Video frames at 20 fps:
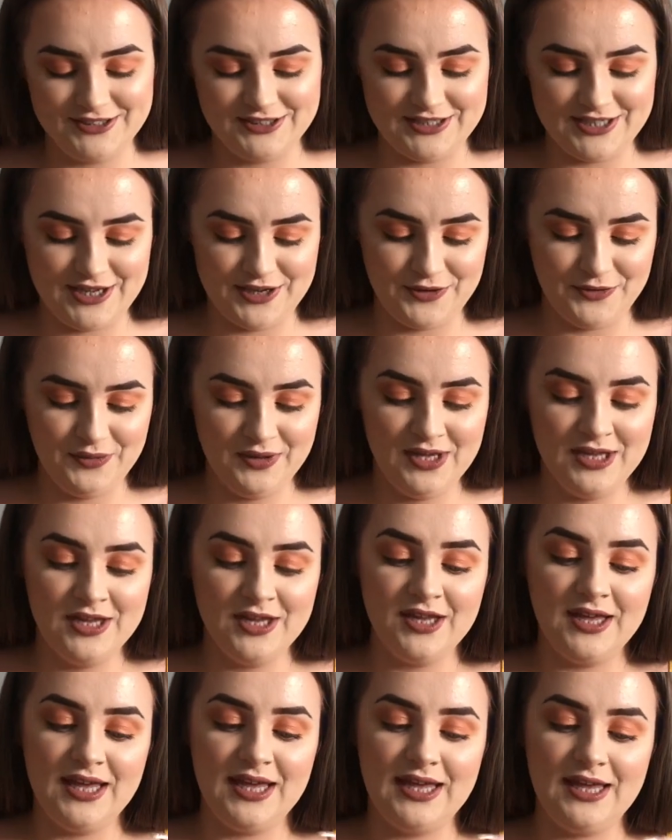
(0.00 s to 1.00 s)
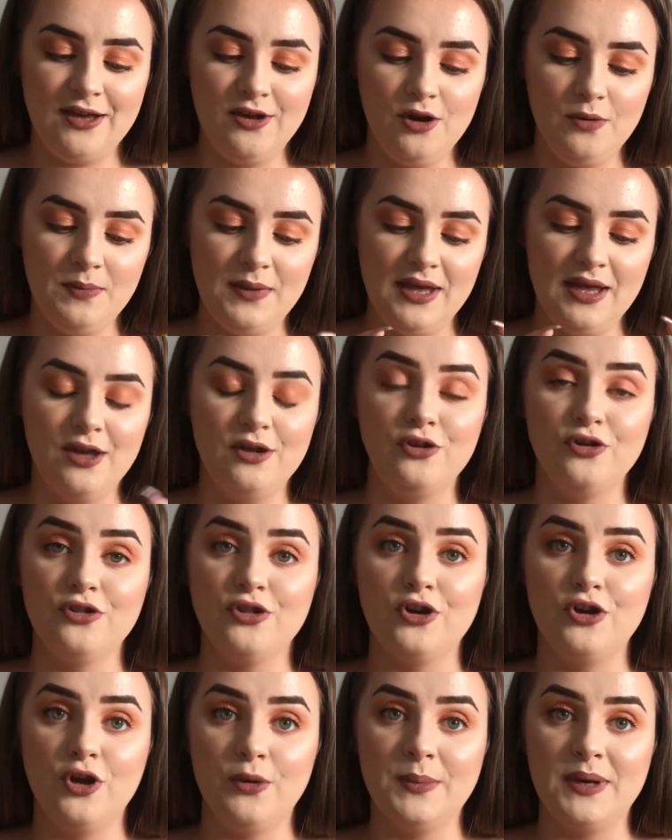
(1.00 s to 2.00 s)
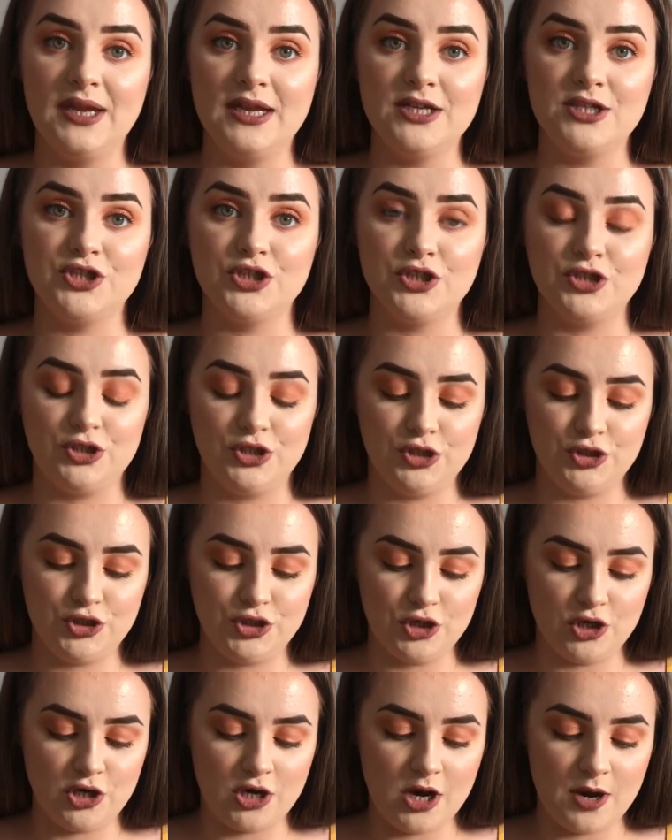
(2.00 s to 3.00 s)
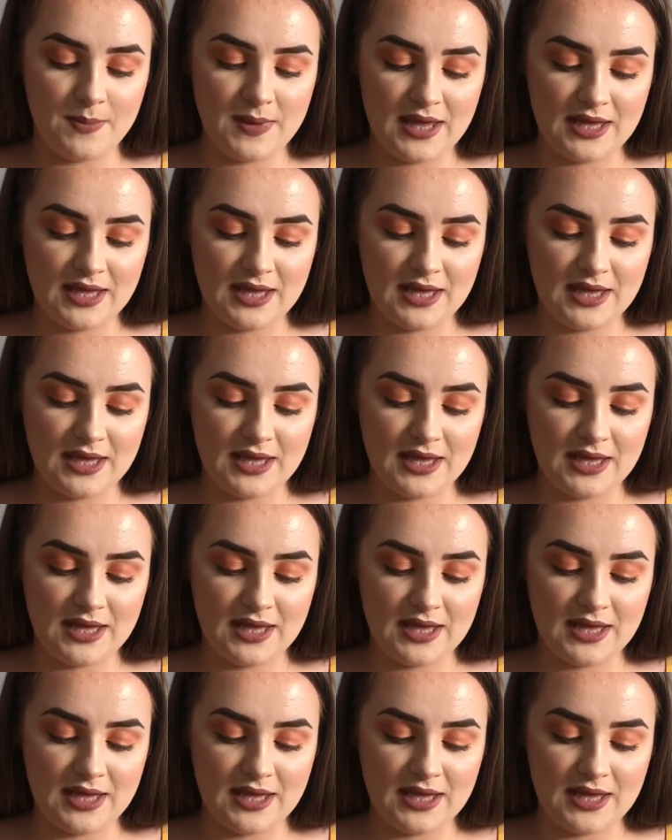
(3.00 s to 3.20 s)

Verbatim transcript: So he got me another nomination charm.